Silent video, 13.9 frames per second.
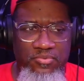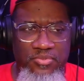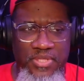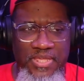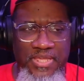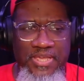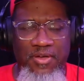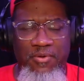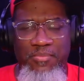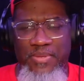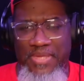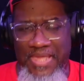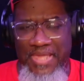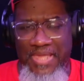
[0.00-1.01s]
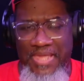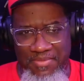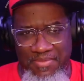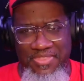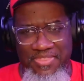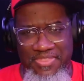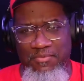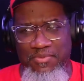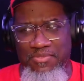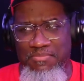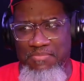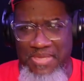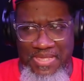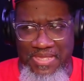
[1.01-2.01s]
Ego became a thing with
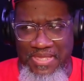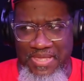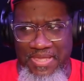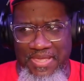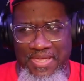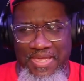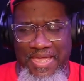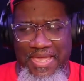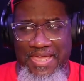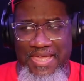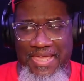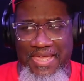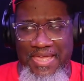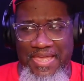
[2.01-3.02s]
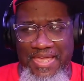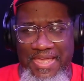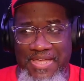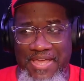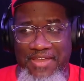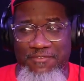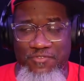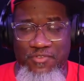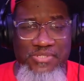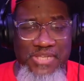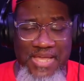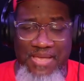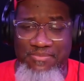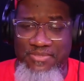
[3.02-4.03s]
me, and it took God a few
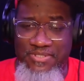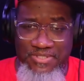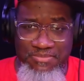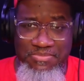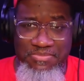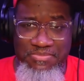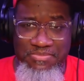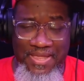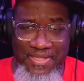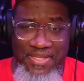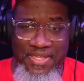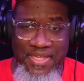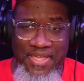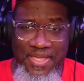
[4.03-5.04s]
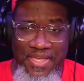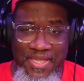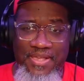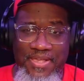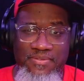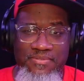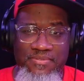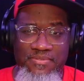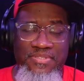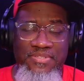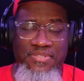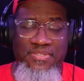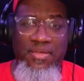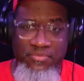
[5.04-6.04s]
times to be like, hey, sit
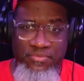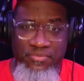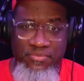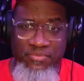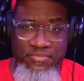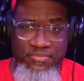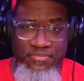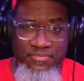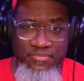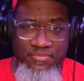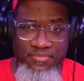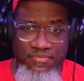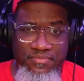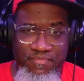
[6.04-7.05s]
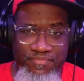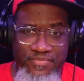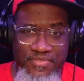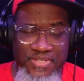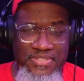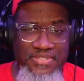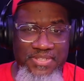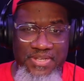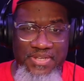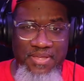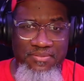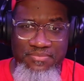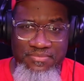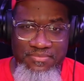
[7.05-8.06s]
down, just sit down.
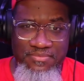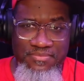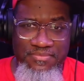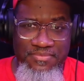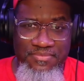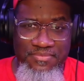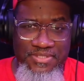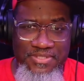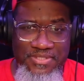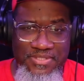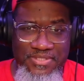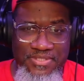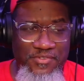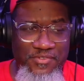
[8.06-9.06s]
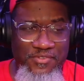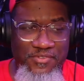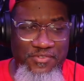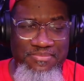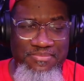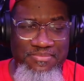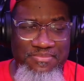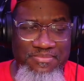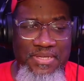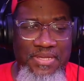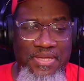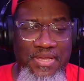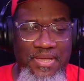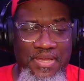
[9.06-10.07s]
It took him a few times,
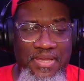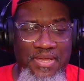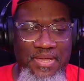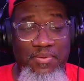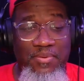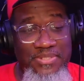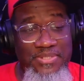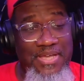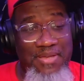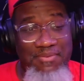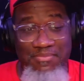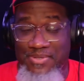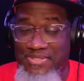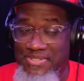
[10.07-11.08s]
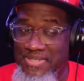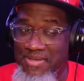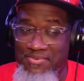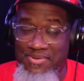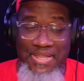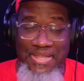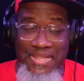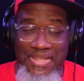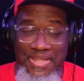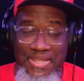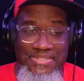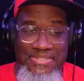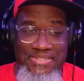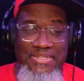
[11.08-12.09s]
but once I realized
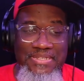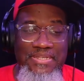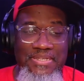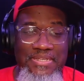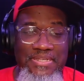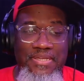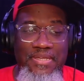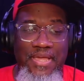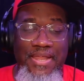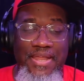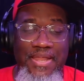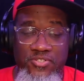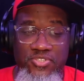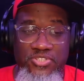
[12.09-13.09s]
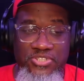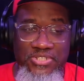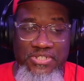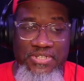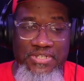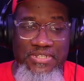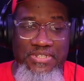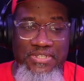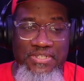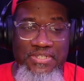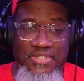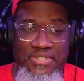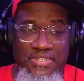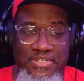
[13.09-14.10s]
it and understood,
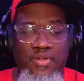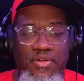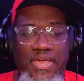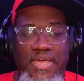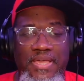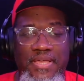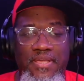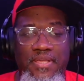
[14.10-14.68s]
okay,